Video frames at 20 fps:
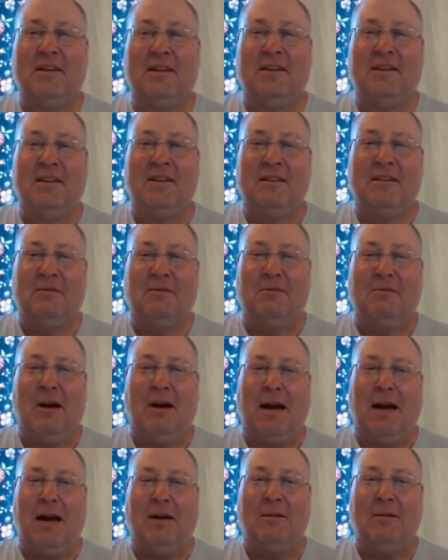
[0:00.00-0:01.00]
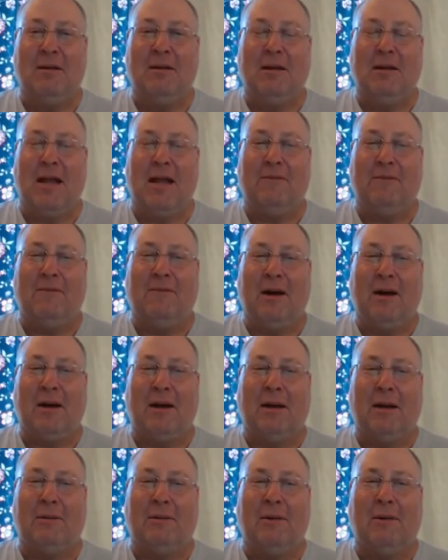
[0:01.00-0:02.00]
wow, that fucking
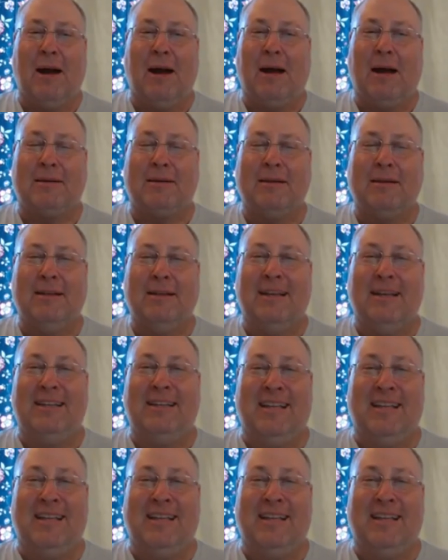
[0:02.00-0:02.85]
rocks. He says.